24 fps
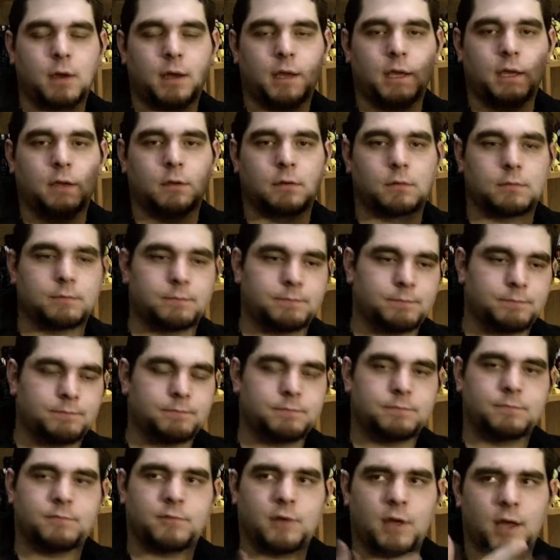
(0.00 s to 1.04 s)
monkey on a
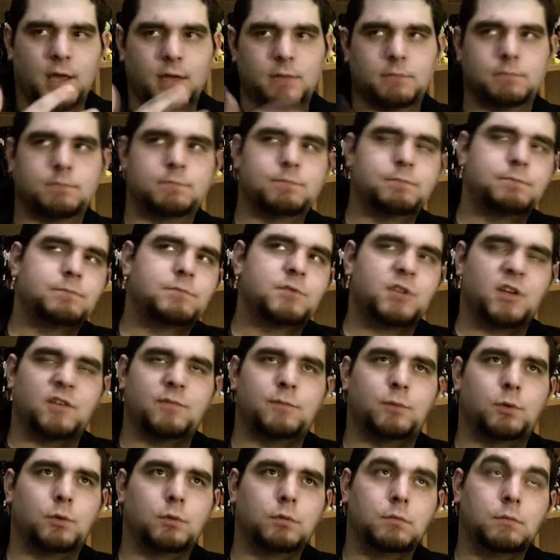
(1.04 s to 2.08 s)
flying
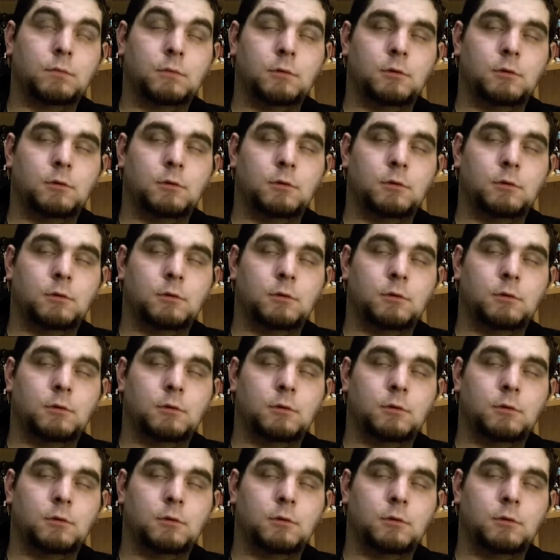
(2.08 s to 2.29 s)
surfboard.